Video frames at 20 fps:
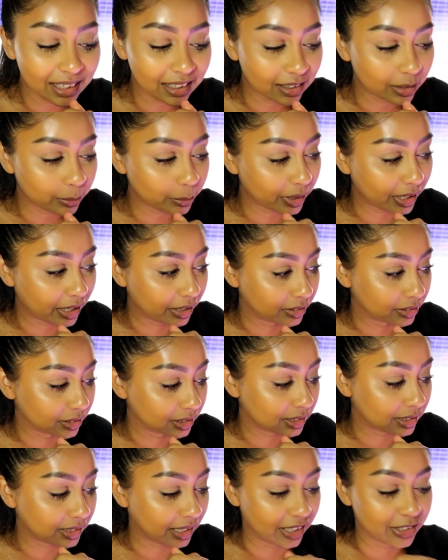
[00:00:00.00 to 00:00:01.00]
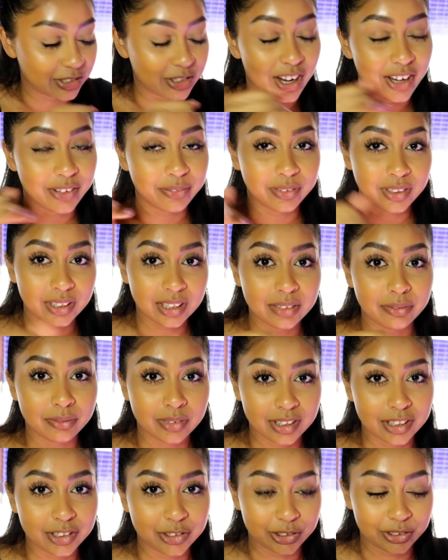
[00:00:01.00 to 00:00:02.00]
And what else? Yeah, so I
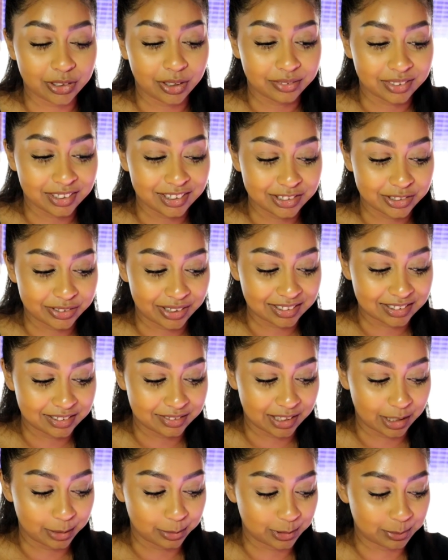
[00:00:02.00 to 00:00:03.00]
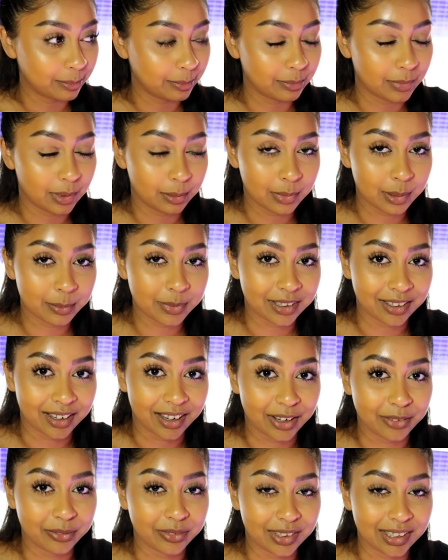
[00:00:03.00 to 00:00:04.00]
really do love the interactive tables. My mum and
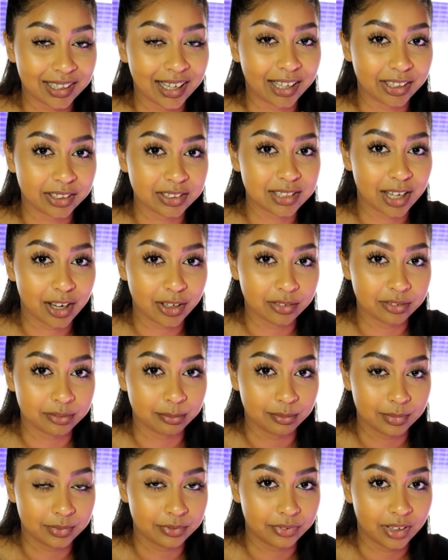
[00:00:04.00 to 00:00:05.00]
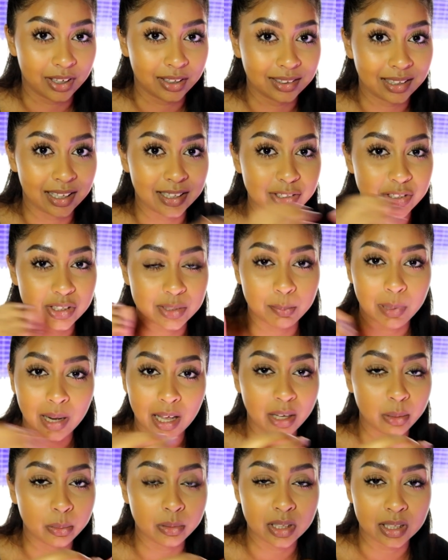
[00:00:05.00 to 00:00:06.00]
I really had a ton of fun, like just
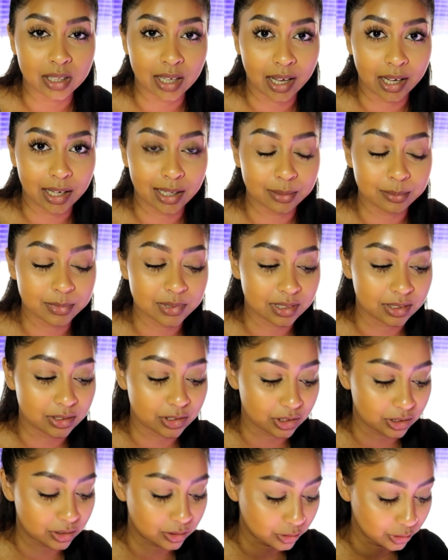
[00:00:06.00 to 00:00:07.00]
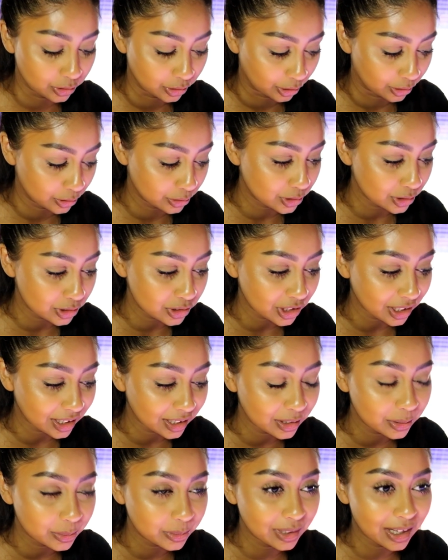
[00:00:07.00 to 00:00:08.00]
playing with the games and just, you know, just
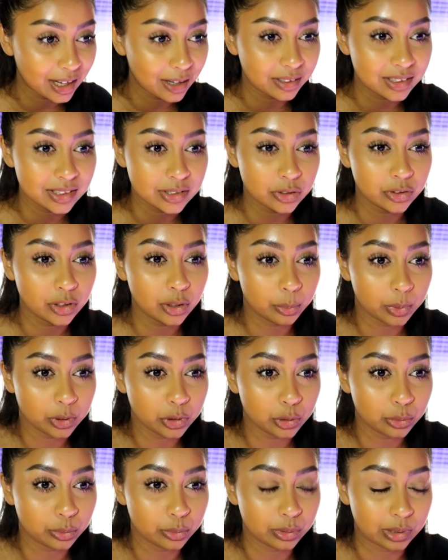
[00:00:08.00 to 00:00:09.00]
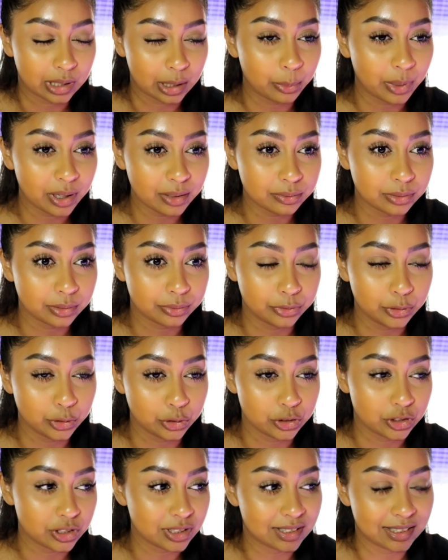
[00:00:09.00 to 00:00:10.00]
checking it all out, because you know when you're like waiting for food,
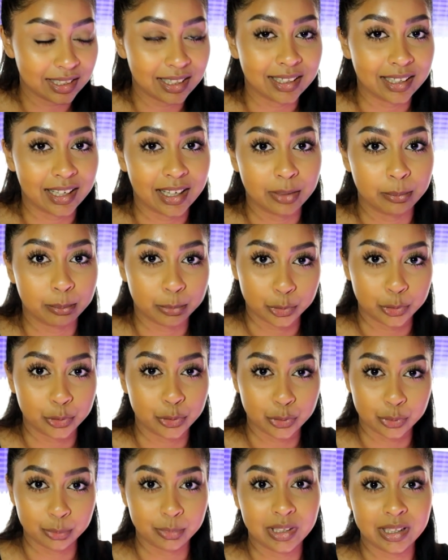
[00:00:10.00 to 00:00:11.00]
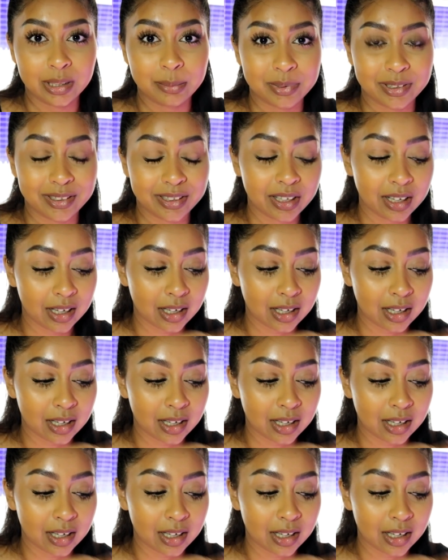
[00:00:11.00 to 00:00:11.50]
you're just sitting there and bored normally, but